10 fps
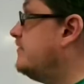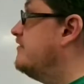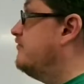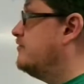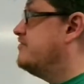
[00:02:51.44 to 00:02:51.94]

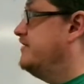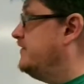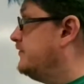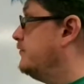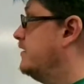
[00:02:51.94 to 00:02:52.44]
For
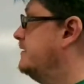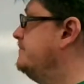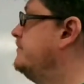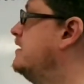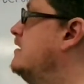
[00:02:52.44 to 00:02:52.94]
this
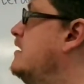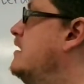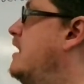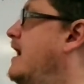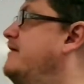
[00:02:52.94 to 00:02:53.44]
one,
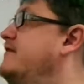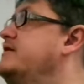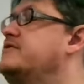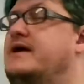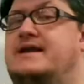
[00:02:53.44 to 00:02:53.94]
I have
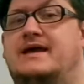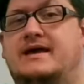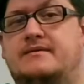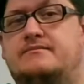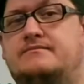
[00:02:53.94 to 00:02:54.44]
underlined
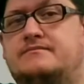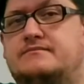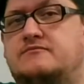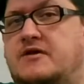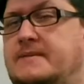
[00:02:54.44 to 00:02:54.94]
him,
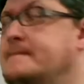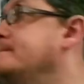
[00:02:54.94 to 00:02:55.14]
right?